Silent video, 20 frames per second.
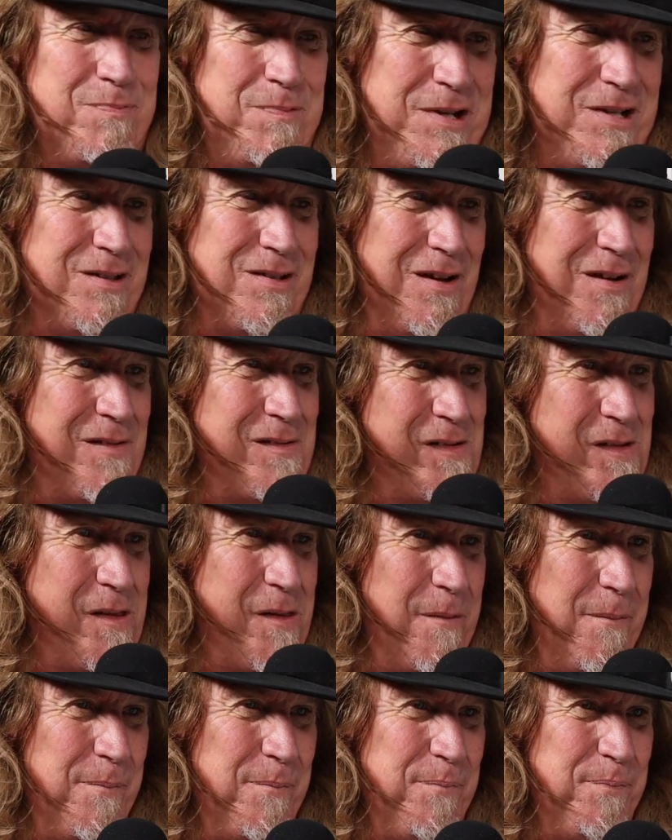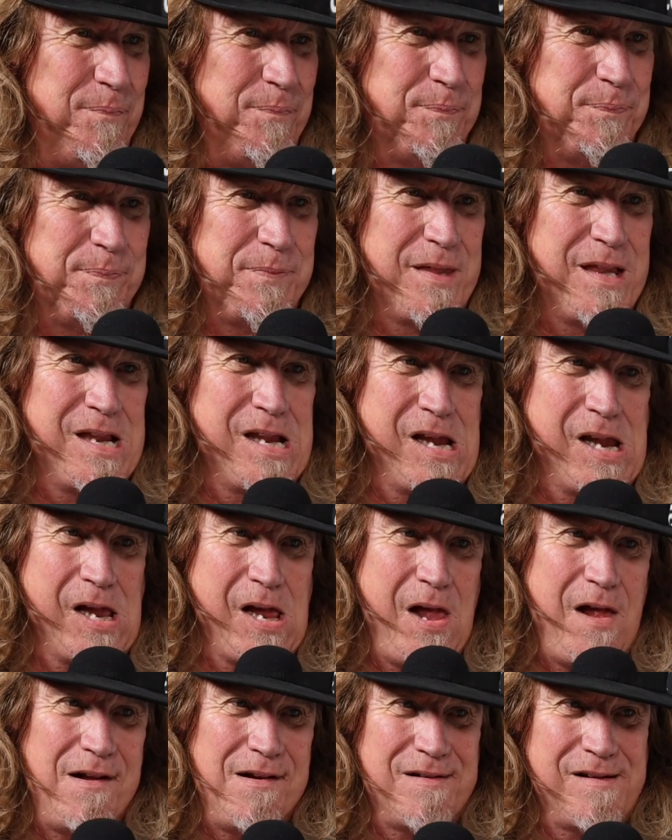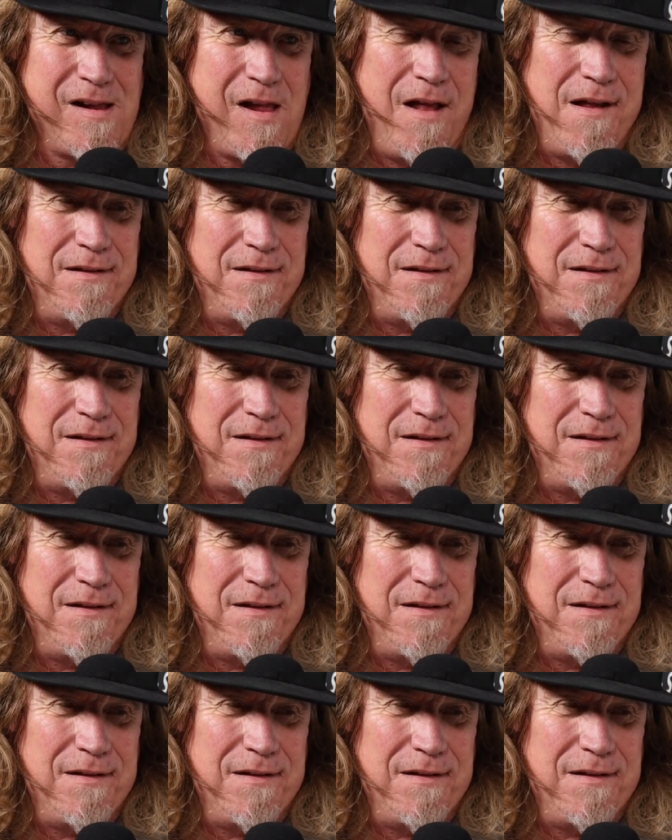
Pizza. That's awesome. You know,